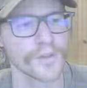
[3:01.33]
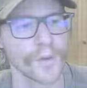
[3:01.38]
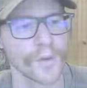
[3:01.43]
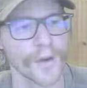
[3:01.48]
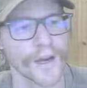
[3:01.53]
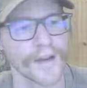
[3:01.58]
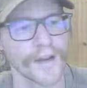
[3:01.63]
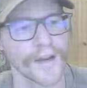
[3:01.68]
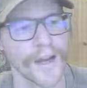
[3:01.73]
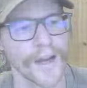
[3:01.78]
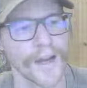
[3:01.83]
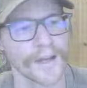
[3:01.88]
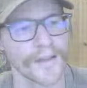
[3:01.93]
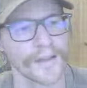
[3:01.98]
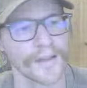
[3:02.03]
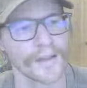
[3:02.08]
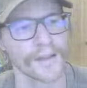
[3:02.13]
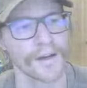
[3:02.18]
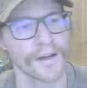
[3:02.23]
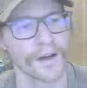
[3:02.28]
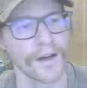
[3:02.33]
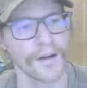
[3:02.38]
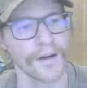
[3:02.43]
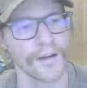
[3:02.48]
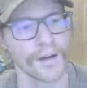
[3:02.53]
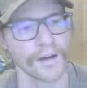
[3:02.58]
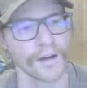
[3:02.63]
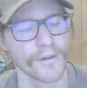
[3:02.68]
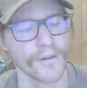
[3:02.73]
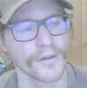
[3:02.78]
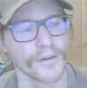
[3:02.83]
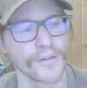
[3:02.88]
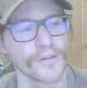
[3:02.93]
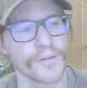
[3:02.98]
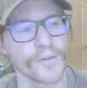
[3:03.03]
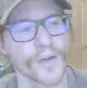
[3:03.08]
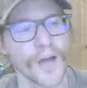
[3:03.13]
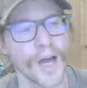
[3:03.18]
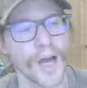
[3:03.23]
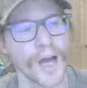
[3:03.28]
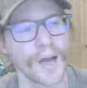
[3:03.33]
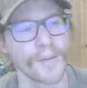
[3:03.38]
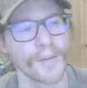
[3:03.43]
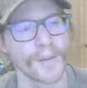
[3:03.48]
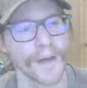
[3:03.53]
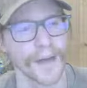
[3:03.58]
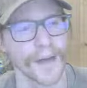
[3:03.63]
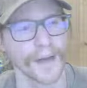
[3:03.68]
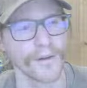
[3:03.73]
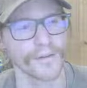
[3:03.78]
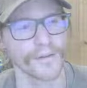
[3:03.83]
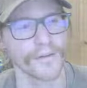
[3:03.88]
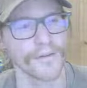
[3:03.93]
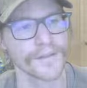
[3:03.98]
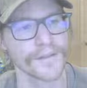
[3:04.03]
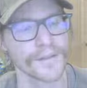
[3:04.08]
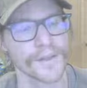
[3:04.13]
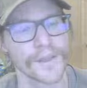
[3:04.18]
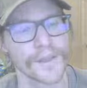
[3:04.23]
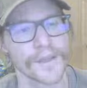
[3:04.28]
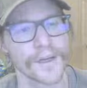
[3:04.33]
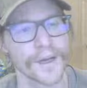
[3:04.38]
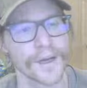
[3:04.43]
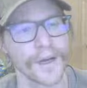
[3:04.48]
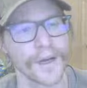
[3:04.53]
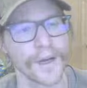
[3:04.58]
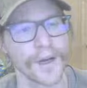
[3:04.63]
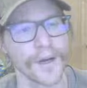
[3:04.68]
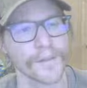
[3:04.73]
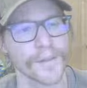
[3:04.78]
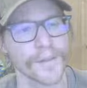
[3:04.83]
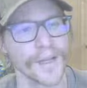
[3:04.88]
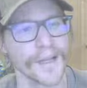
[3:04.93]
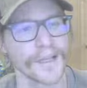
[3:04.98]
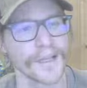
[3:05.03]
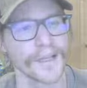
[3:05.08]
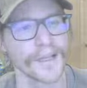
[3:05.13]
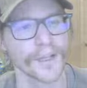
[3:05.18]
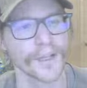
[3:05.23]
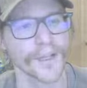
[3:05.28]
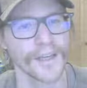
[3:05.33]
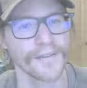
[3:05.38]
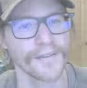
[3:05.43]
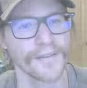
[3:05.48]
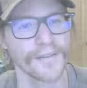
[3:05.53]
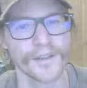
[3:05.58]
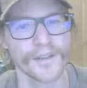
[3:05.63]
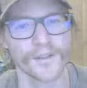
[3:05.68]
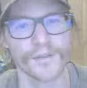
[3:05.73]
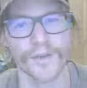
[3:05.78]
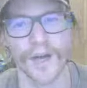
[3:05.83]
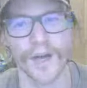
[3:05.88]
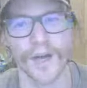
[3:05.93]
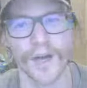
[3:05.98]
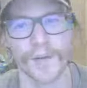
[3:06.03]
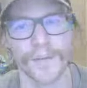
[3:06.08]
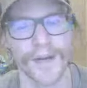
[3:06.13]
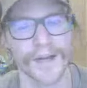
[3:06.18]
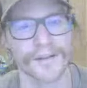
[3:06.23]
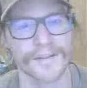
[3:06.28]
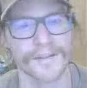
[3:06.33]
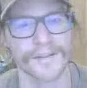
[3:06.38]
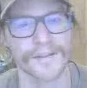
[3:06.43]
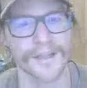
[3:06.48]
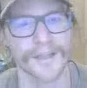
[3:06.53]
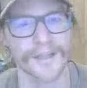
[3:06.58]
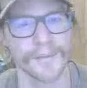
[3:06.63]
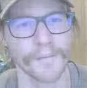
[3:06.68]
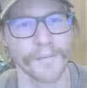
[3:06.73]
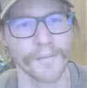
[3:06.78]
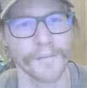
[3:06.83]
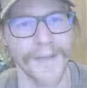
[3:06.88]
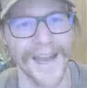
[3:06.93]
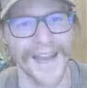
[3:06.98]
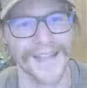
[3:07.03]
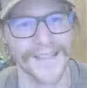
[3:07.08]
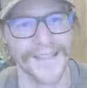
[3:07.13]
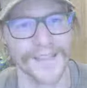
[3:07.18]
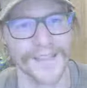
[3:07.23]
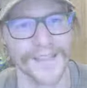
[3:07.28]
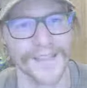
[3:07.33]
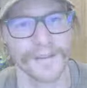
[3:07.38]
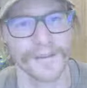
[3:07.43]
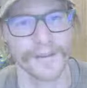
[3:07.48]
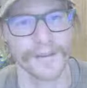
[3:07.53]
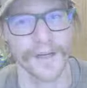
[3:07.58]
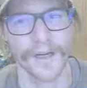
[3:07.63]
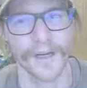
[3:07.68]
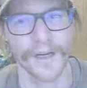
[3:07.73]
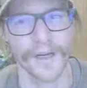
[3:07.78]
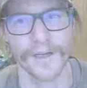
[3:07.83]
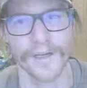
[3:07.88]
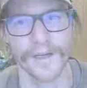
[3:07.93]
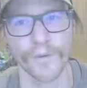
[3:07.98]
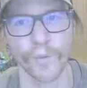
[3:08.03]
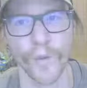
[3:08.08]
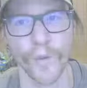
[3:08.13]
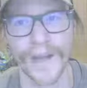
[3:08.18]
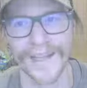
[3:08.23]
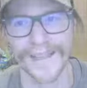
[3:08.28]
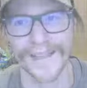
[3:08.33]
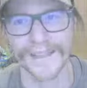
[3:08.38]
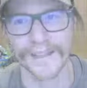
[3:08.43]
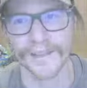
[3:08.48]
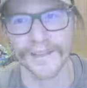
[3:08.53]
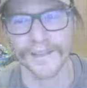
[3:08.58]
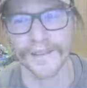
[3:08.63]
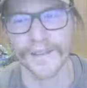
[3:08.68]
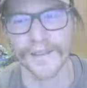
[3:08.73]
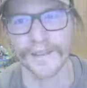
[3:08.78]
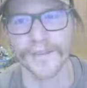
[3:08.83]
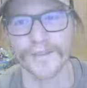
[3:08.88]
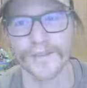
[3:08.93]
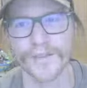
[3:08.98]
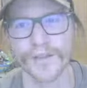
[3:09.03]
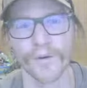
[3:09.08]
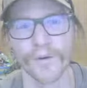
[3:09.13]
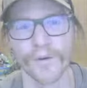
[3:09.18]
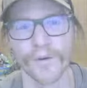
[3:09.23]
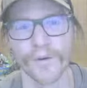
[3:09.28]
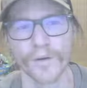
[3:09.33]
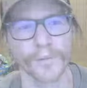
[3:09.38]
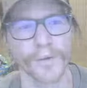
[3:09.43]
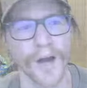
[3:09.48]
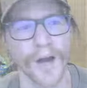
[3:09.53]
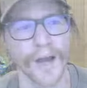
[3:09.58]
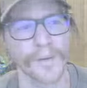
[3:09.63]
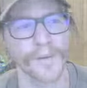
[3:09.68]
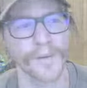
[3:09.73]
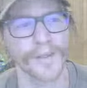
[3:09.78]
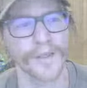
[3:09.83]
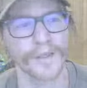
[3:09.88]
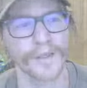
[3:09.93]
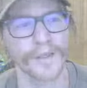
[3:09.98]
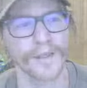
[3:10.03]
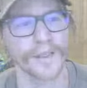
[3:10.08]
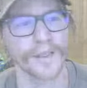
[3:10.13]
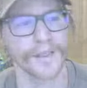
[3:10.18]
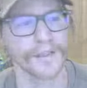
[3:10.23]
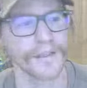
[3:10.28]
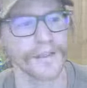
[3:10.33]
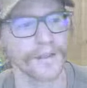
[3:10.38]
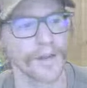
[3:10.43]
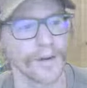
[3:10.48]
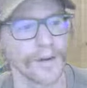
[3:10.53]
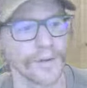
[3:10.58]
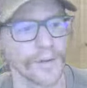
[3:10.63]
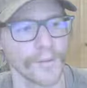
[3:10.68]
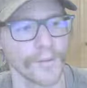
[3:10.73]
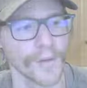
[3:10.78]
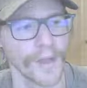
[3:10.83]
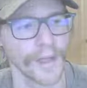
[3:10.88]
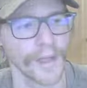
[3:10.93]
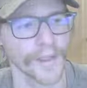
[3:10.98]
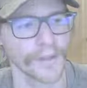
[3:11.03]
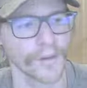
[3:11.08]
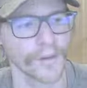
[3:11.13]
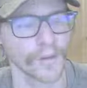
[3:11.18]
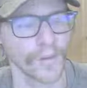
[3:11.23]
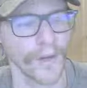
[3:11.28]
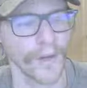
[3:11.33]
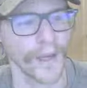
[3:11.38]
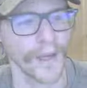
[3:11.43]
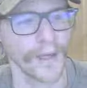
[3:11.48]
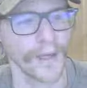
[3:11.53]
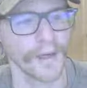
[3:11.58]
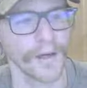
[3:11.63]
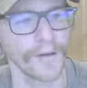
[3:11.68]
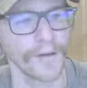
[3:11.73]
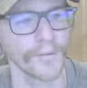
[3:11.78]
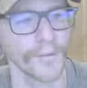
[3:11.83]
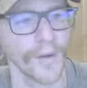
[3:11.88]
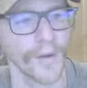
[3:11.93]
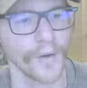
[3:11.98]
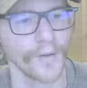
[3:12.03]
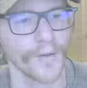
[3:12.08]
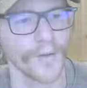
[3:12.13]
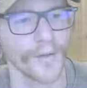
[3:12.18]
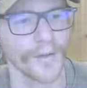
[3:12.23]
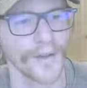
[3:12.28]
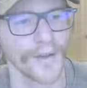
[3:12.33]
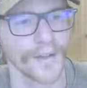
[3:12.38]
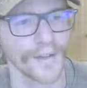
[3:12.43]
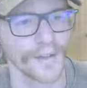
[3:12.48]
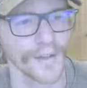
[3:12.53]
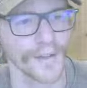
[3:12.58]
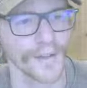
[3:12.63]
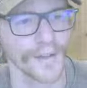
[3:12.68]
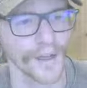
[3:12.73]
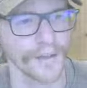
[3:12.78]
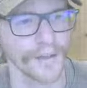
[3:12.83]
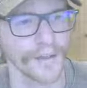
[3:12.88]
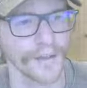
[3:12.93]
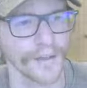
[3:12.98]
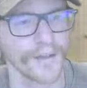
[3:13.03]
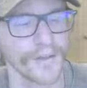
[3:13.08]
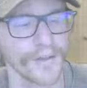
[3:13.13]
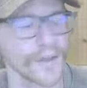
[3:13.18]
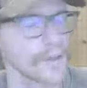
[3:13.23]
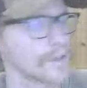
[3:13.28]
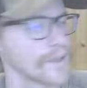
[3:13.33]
So what I got here are the two compounds, and you're given the two compounds in mass, in weight. So you're probably going to need to know the molecular weight of both of these things.